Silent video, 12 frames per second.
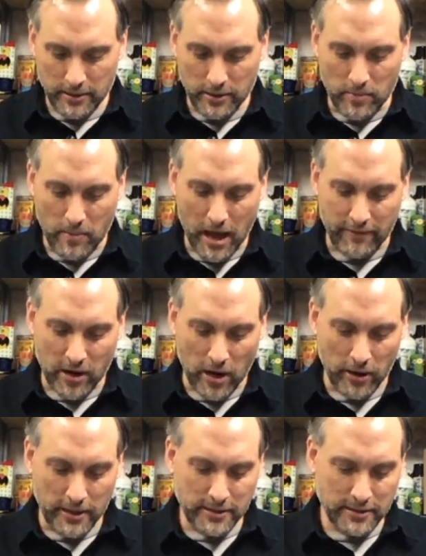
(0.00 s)
You may have
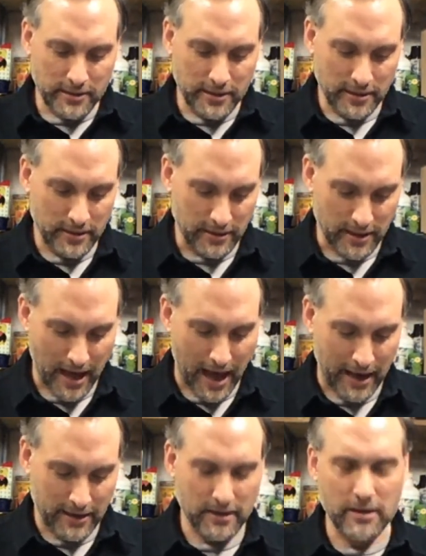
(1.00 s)
noticed
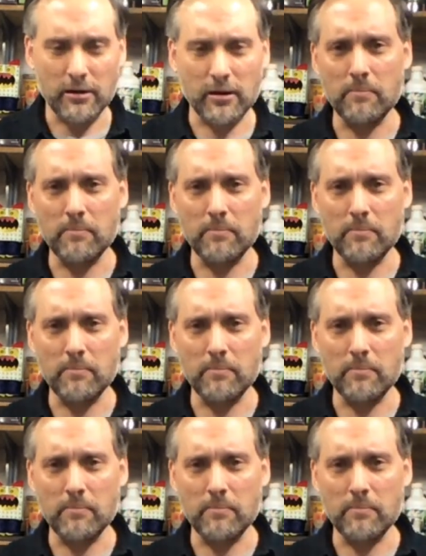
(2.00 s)
that there are